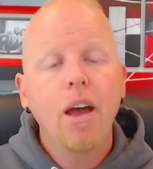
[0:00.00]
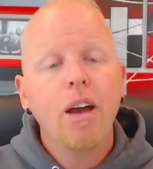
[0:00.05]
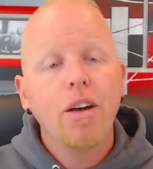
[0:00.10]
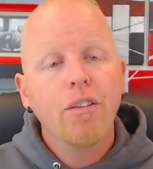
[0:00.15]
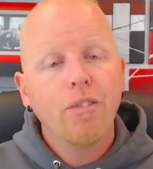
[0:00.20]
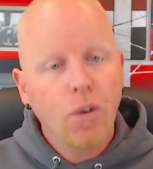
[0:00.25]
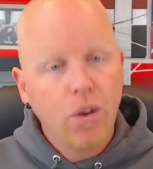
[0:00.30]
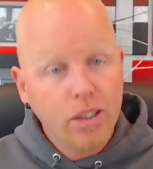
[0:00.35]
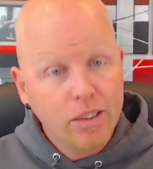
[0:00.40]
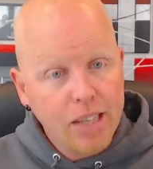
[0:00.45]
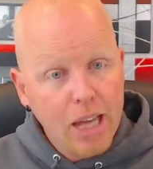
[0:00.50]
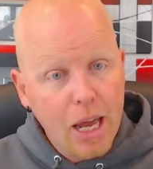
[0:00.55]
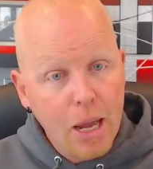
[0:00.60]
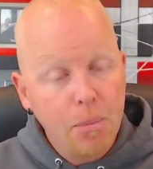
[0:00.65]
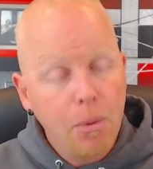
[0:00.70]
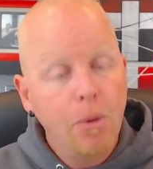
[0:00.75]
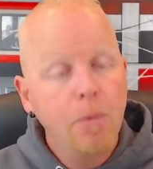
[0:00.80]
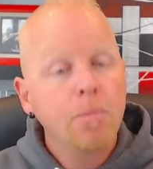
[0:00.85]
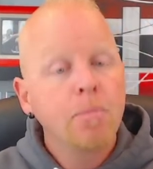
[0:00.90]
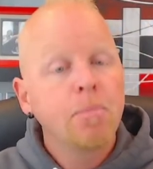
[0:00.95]
For
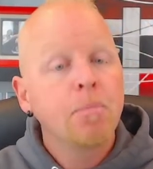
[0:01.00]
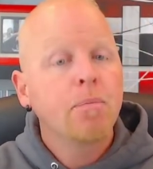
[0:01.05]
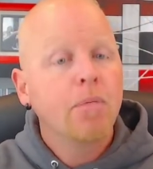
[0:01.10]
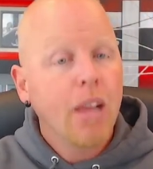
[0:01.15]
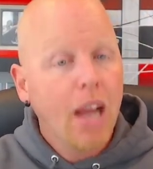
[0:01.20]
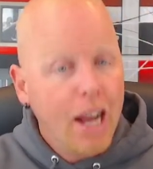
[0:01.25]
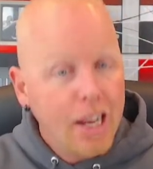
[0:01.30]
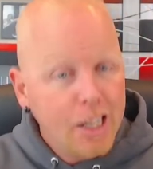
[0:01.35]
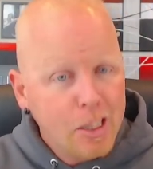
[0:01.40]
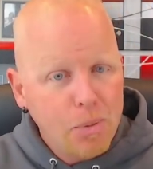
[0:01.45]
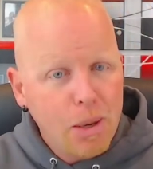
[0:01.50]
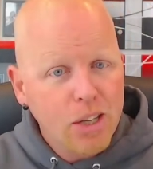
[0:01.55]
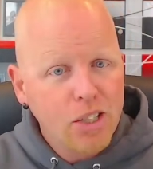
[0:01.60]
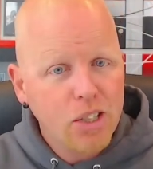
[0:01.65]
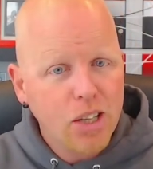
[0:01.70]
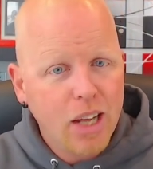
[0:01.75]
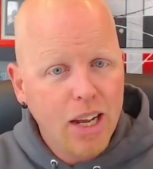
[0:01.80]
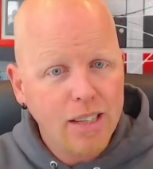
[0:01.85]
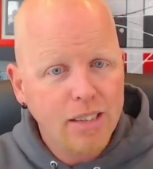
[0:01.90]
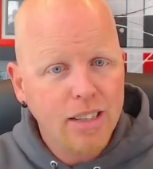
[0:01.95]
example, I
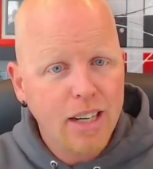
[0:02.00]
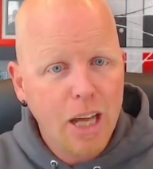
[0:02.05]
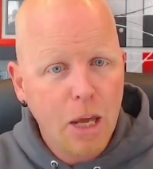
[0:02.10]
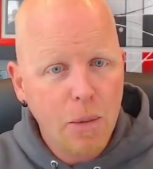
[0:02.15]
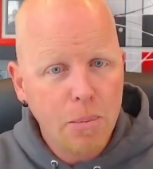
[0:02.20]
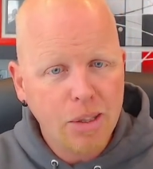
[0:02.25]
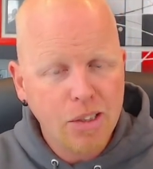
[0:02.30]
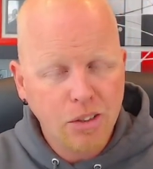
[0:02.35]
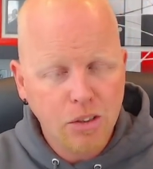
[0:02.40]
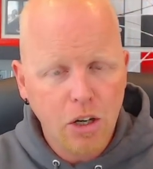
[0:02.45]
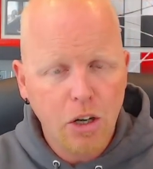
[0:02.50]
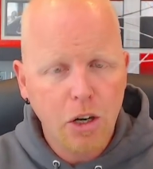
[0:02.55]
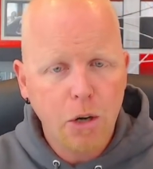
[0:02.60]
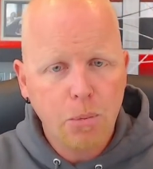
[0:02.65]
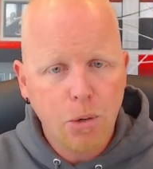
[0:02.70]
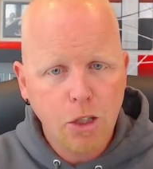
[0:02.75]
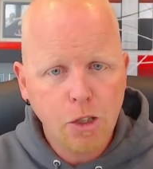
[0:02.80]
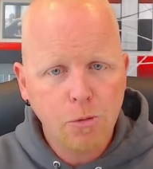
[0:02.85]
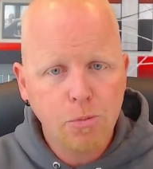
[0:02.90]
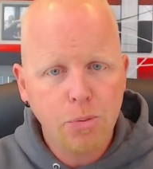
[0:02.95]
specialize in helping startup
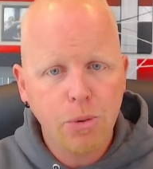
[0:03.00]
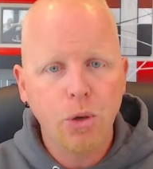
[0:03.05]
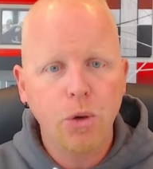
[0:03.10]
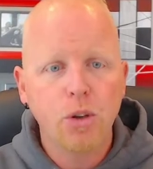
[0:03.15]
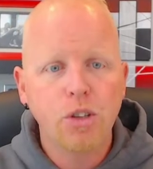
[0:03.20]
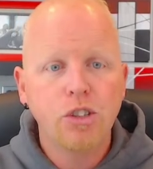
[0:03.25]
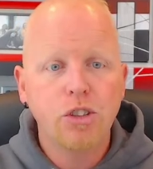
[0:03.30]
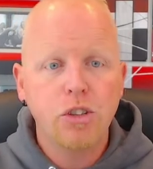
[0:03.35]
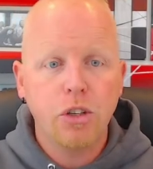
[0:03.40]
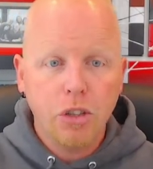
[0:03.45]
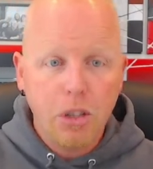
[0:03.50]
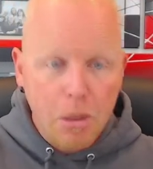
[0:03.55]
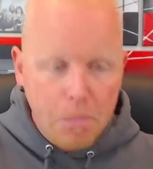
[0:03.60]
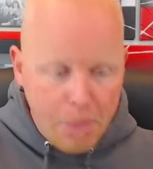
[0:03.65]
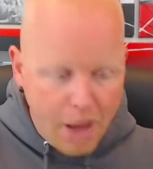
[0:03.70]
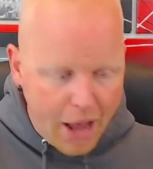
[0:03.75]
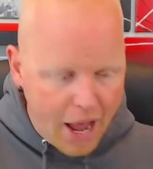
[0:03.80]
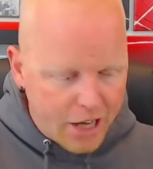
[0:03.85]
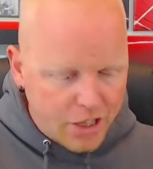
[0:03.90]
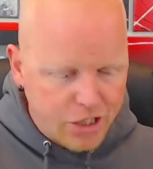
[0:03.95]
entrepreneurs turn their
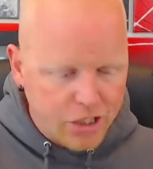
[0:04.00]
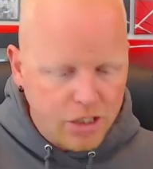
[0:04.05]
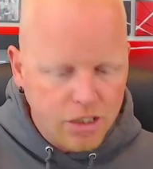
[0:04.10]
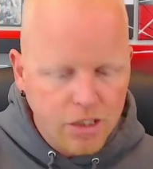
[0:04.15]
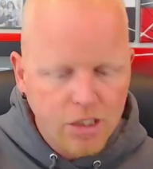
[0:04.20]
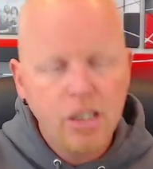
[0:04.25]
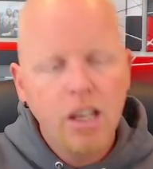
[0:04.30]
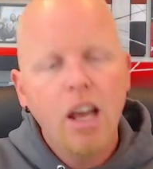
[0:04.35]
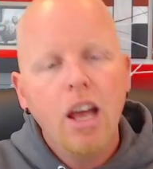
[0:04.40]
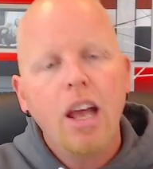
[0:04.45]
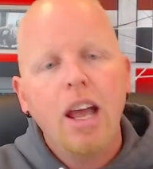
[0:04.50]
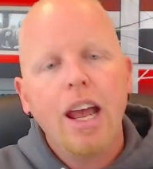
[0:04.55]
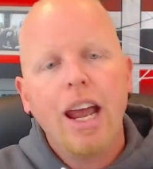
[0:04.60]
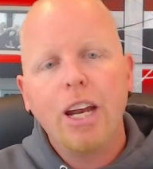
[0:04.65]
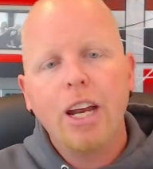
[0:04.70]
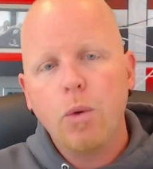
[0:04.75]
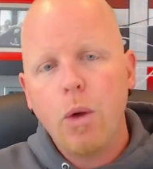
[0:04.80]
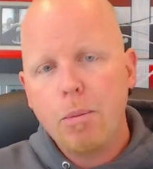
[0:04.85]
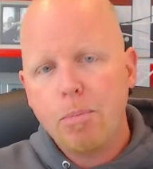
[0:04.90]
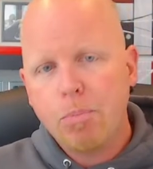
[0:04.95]
passions
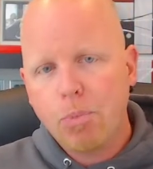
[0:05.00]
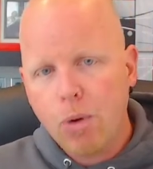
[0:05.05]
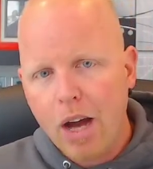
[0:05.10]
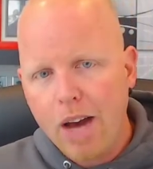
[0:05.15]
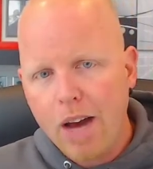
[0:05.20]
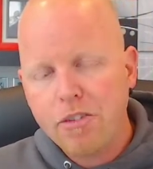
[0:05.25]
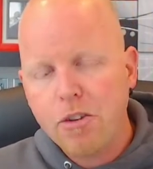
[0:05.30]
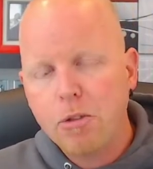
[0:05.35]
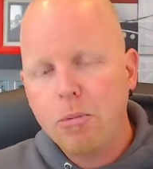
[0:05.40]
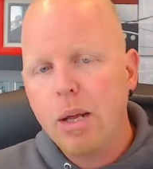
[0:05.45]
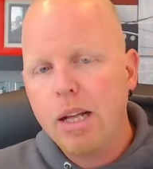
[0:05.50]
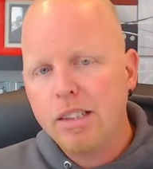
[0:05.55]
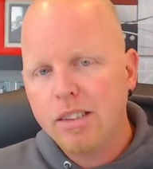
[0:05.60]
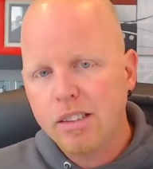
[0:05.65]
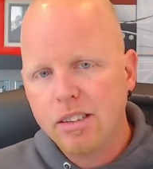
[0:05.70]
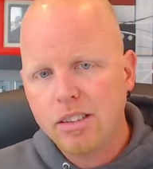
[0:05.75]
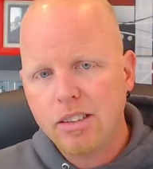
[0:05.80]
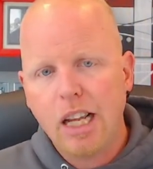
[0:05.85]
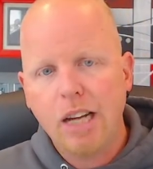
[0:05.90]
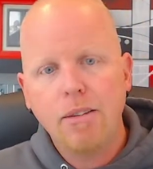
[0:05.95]
into a profitable and
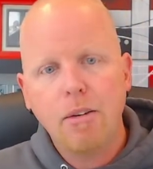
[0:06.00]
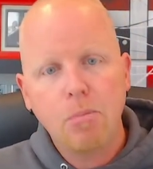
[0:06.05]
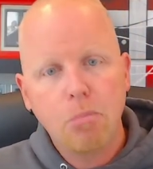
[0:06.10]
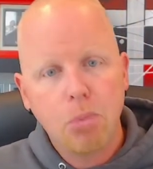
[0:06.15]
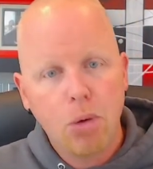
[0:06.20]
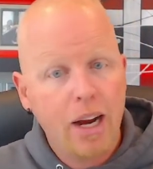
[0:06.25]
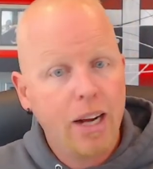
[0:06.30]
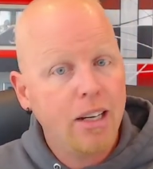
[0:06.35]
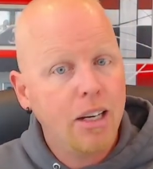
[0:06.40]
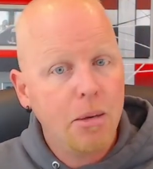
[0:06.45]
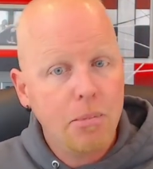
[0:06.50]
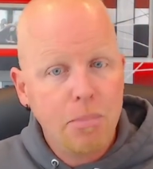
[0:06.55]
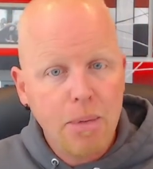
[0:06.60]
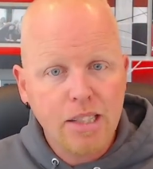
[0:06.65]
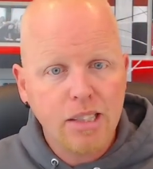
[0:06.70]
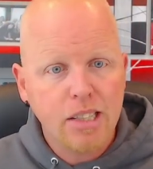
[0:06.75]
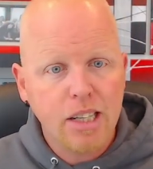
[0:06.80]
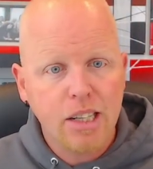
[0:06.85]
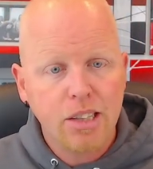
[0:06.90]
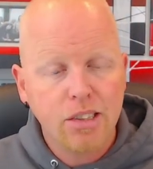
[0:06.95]
sustainable brand and
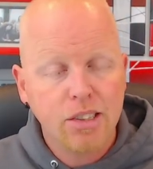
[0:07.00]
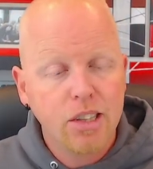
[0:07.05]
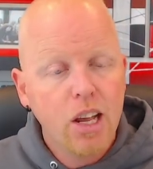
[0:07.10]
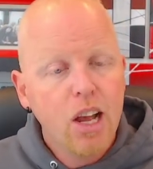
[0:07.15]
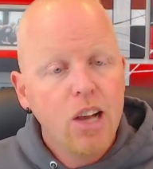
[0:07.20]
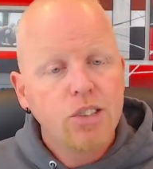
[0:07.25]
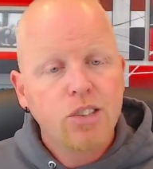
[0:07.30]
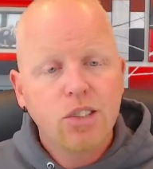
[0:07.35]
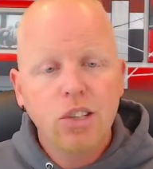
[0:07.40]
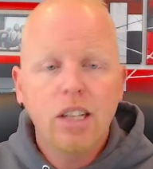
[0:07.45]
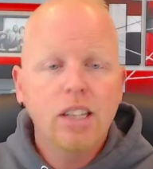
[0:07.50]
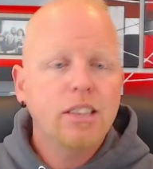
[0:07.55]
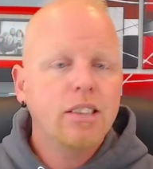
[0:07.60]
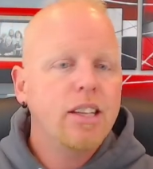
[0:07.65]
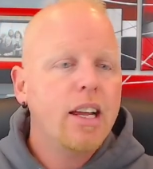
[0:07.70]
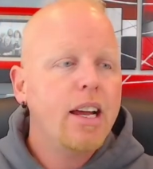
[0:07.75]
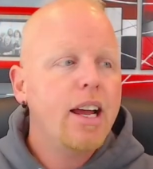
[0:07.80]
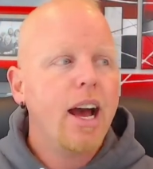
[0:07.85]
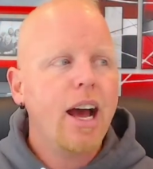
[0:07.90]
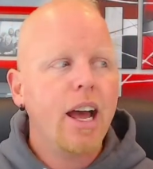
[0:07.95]
business. So let's
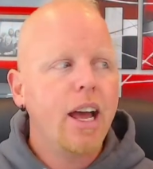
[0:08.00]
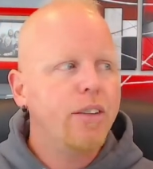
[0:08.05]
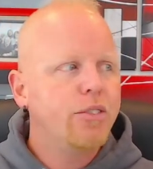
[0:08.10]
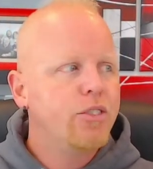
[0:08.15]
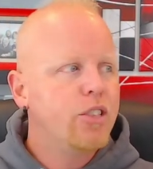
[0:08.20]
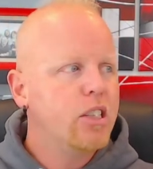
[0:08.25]
say I have just